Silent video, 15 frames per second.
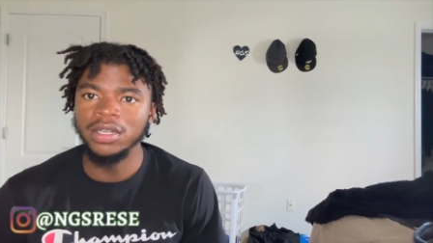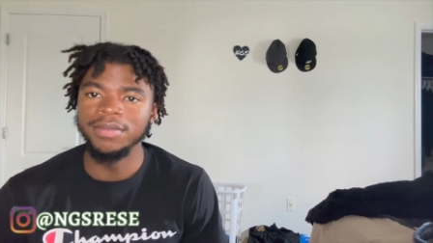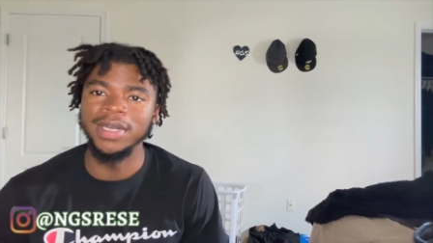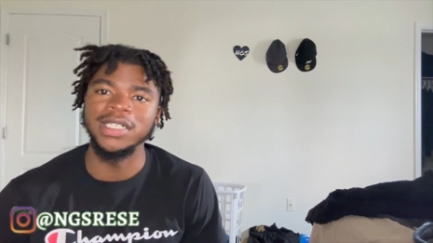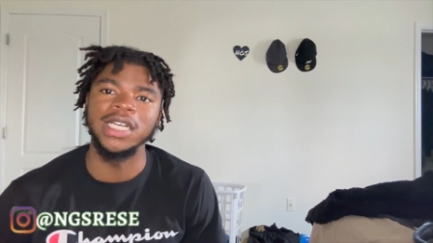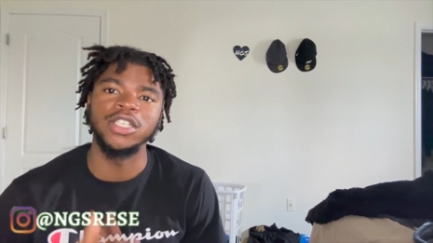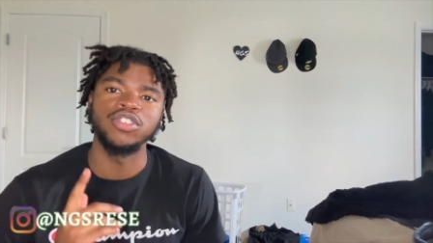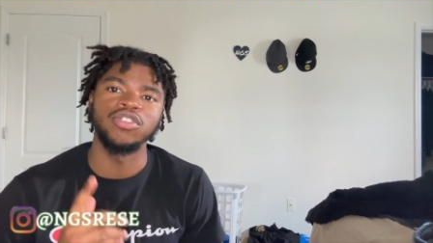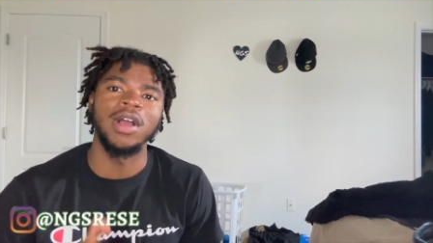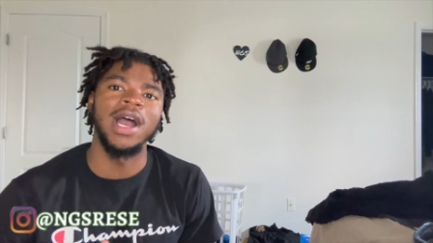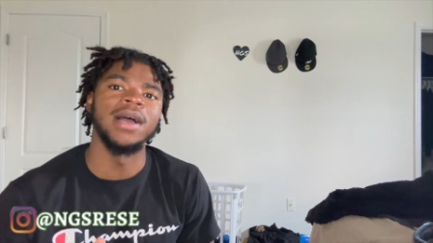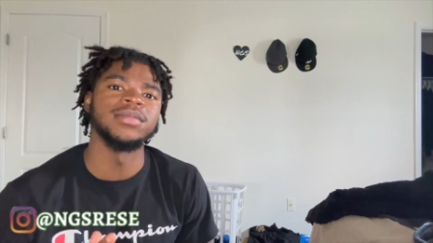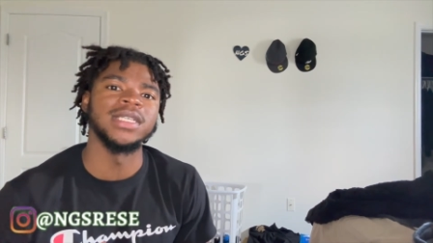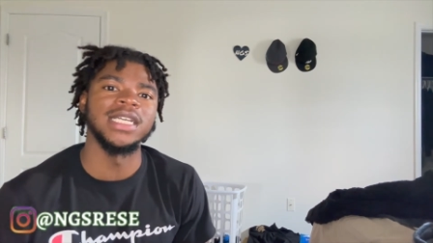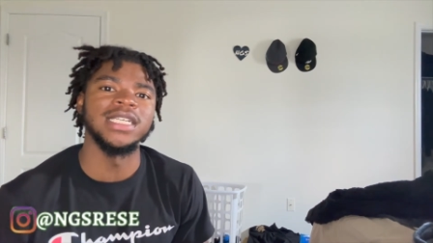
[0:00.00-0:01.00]
Make sure y'all
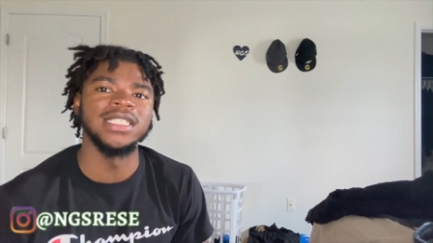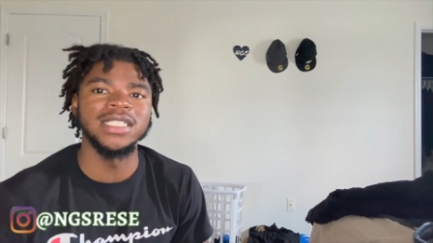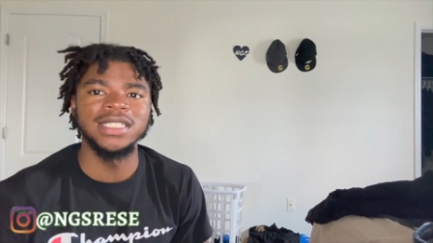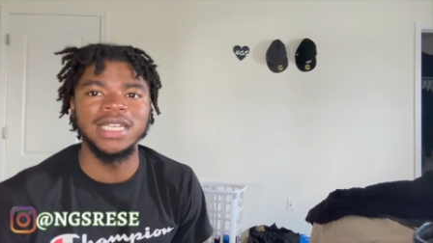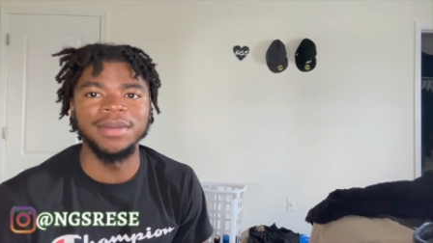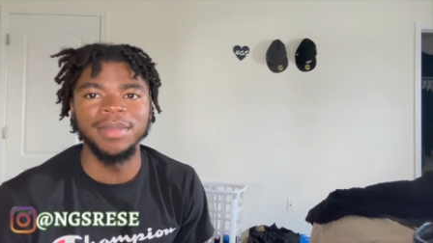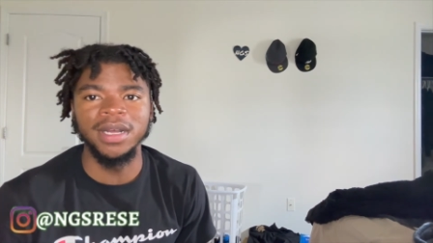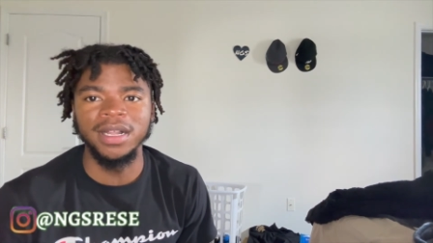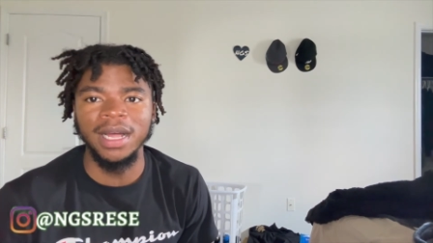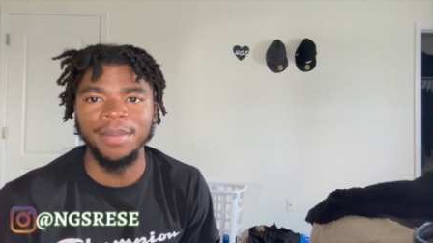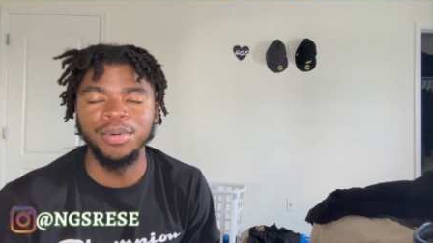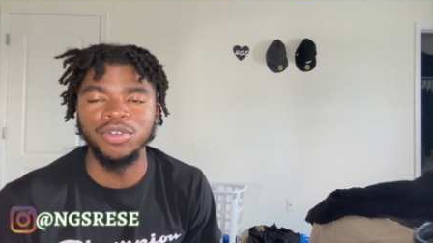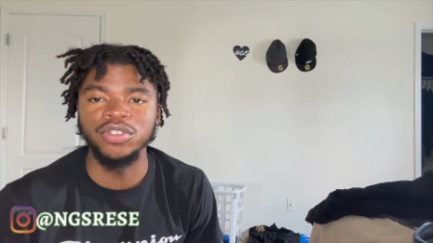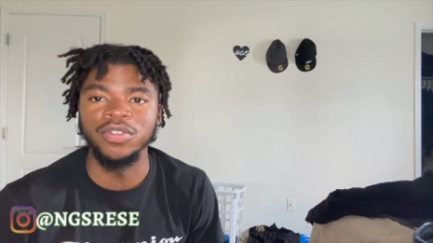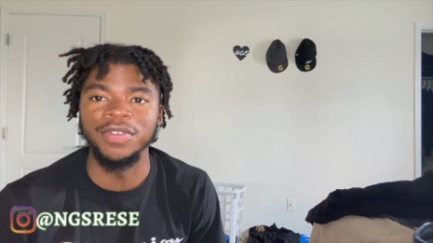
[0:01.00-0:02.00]
subscribe to the entertainment clap
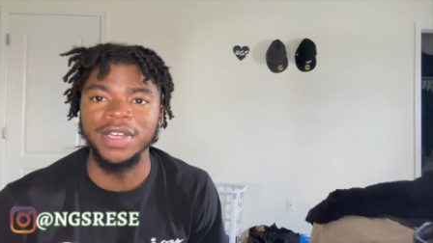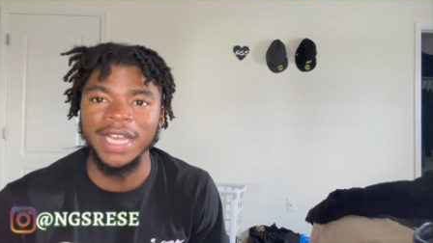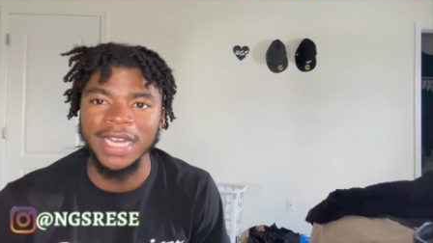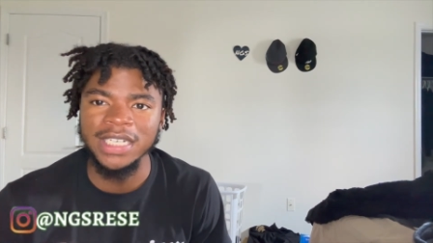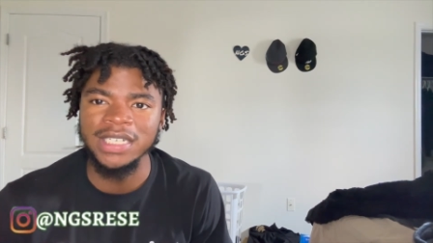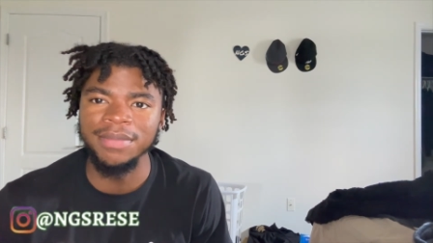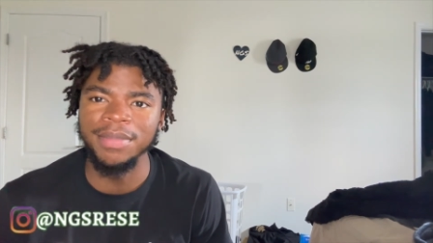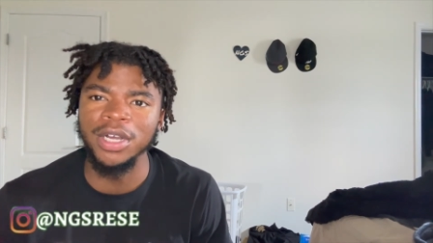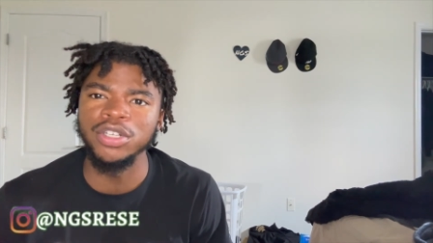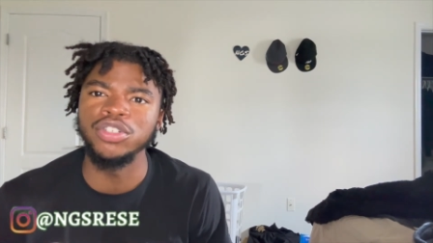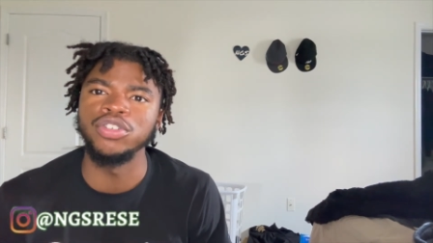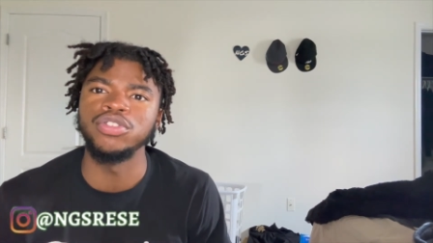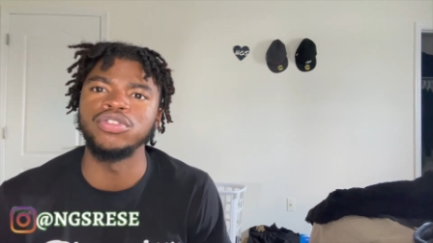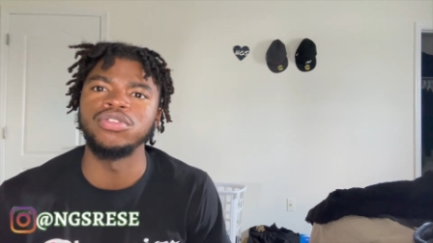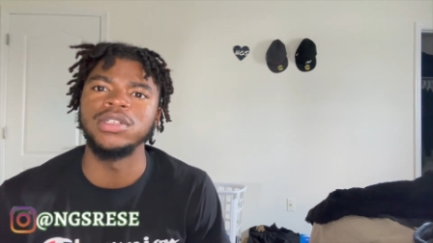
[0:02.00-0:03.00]
post notification bell
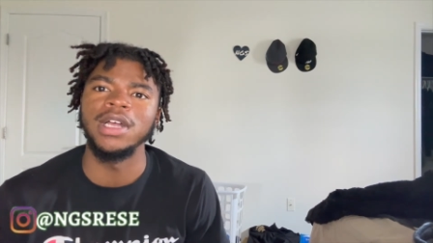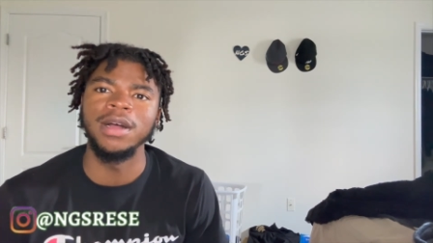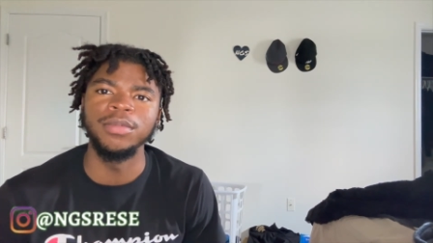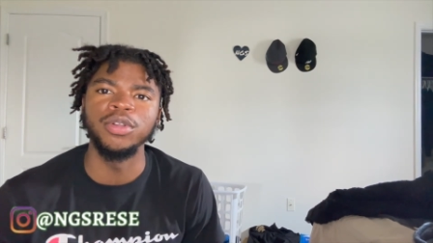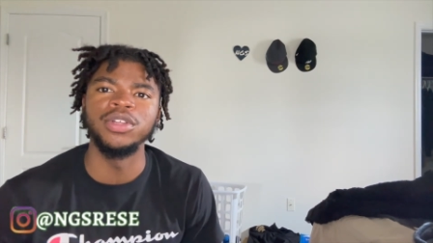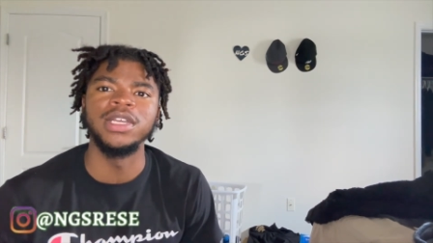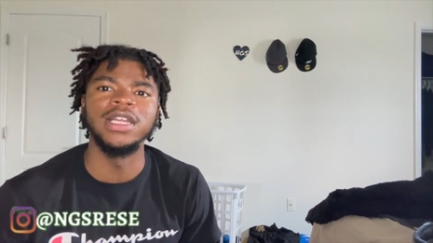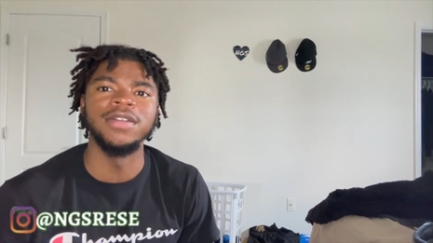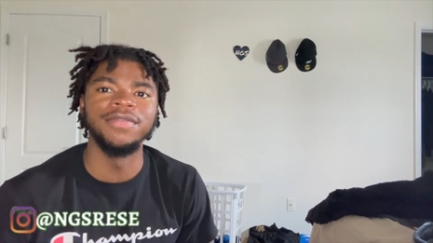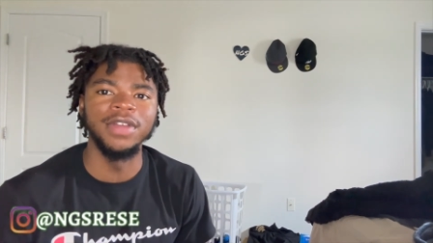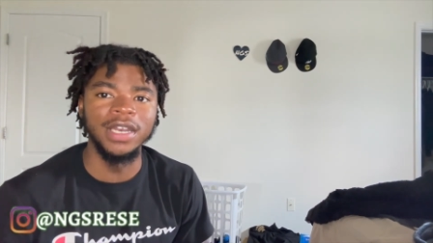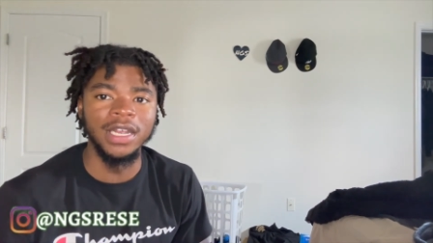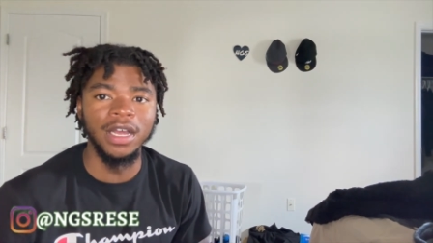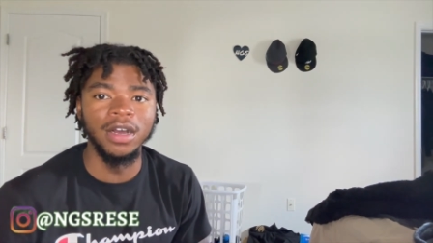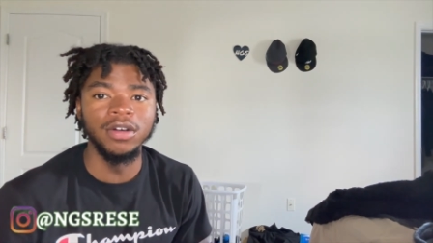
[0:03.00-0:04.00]
so as soon as I upload, you get a
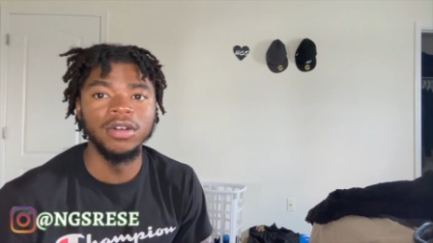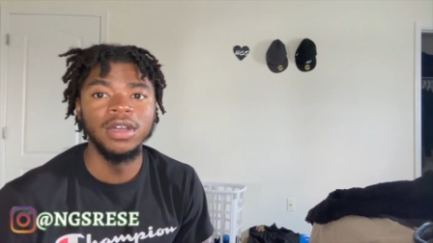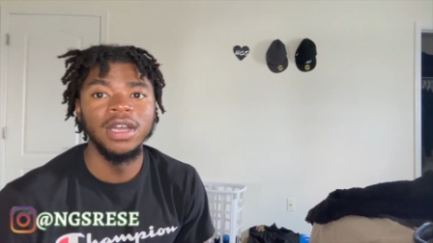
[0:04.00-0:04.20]
video.